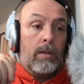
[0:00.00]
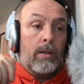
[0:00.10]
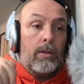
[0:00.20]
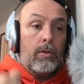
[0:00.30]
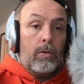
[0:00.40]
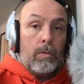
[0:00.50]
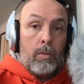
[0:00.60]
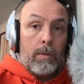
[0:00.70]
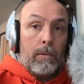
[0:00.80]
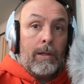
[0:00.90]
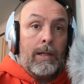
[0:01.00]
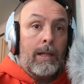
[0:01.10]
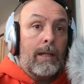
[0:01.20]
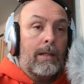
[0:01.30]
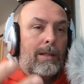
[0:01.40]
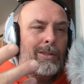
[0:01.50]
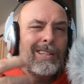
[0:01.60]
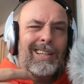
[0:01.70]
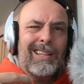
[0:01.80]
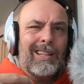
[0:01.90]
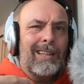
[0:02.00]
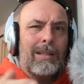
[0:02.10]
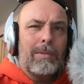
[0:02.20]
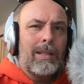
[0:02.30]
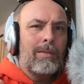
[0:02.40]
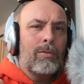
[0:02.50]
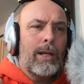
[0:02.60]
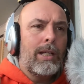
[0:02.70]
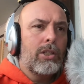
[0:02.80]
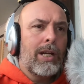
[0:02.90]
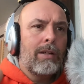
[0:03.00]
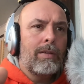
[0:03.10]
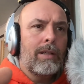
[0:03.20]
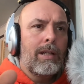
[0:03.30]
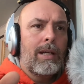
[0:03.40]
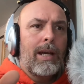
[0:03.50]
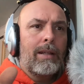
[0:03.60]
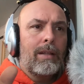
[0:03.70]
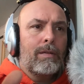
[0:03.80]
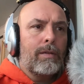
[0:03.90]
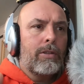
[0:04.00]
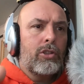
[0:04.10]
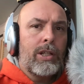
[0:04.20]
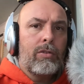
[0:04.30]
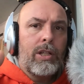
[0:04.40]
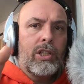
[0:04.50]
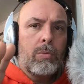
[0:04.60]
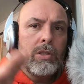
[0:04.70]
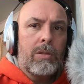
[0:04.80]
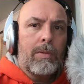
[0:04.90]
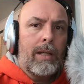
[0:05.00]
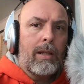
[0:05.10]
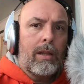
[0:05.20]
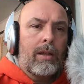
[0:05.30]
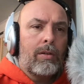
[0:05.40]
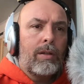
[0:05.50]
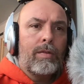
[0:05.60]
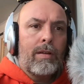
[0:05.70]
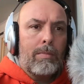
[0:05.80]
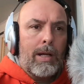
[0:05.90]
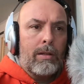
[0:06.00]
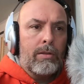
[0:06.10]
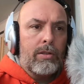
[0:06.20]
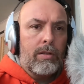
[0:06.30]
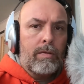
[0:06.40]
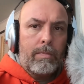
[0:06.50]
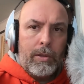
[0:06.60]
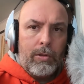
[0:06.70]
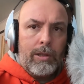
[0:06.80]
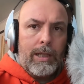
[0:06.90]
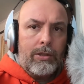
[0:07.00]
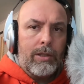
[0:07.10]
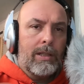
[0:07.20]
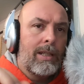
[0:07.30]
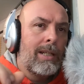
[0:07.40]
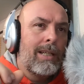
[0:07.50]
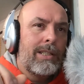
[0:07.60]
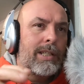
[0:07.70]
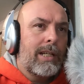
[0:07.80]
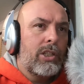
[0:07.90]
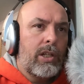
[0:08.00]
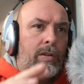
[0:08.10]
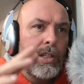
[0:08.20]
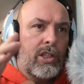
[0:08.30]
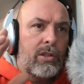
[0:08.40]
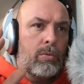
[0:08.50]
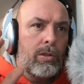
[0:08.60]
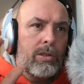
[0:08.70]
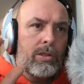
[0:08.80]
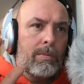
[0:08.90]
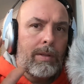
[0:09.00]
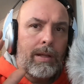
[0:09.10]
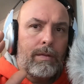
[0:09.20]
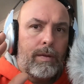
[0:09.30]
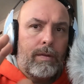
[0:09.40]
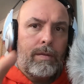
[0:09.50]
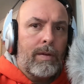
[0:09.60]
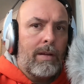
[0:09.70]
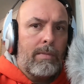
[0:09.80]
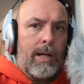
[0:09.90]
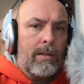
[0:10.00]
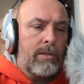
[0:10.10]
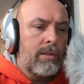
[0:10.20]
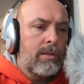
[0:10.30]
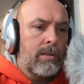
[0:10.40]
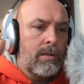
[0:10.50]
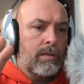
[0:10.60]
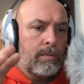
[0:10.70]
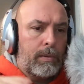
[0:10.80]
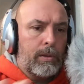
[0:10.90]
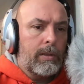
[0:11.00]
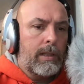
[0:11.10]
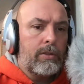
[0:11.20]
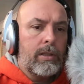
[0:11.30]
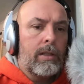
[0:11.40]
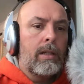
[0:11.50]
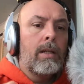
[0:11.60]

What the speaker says: You would plug it in. You'd get a limited range out of it. I think the first generation was something like 35 miles of pure electric. Second generation was something like 55 miles of pure electric.